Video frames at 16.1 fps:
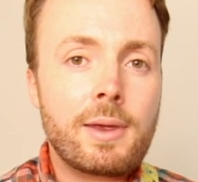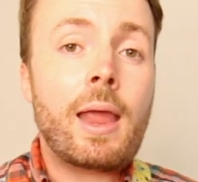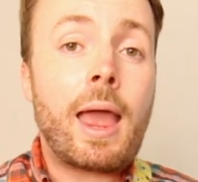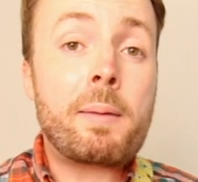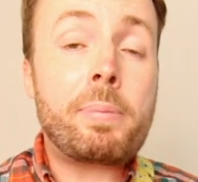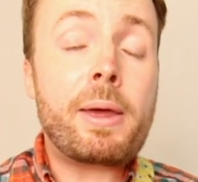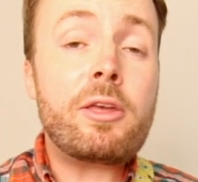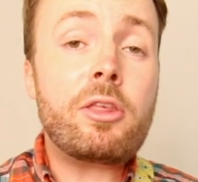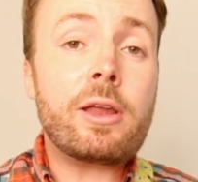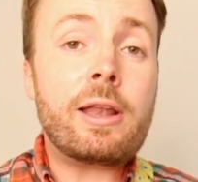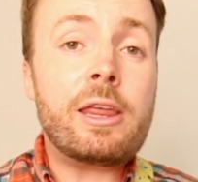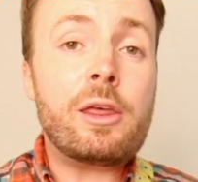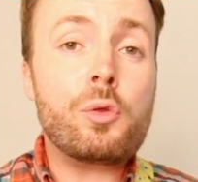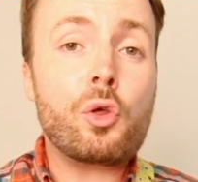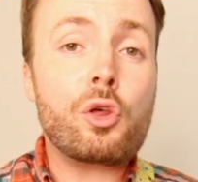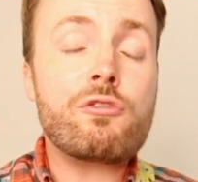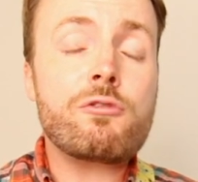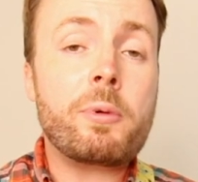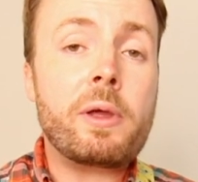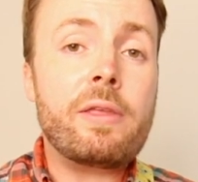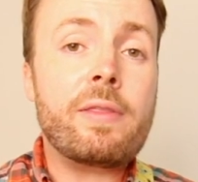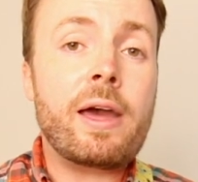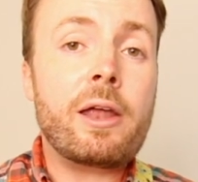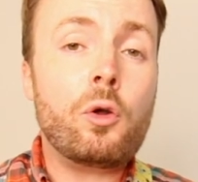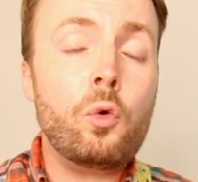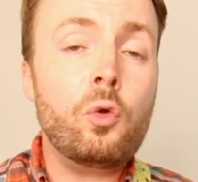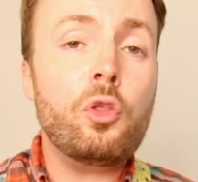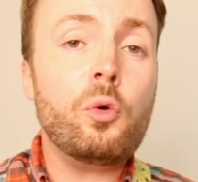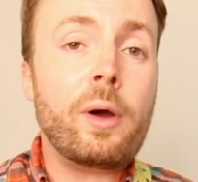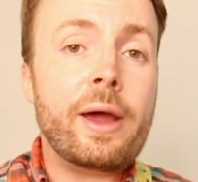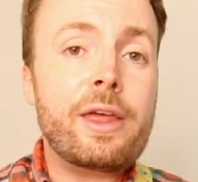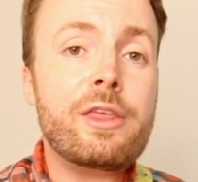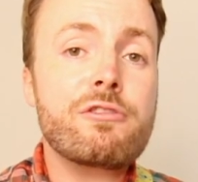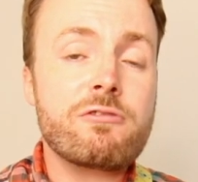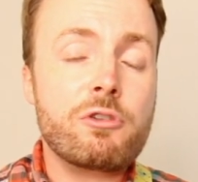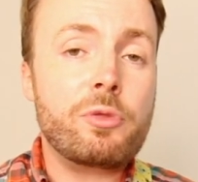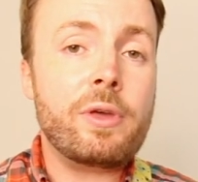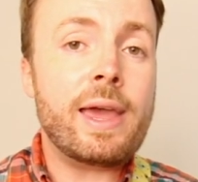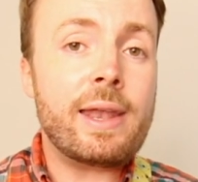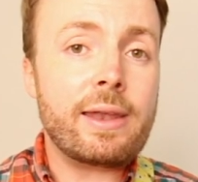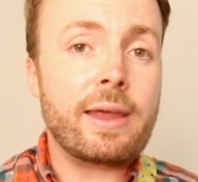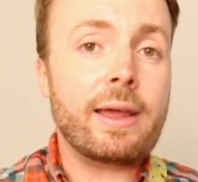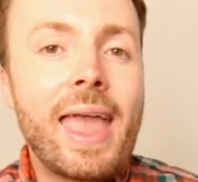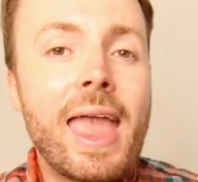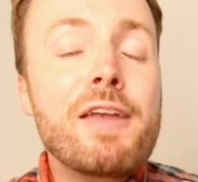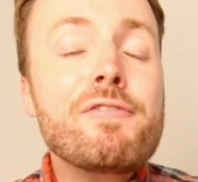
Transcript: And basically, you just repeat that all the way through the ending.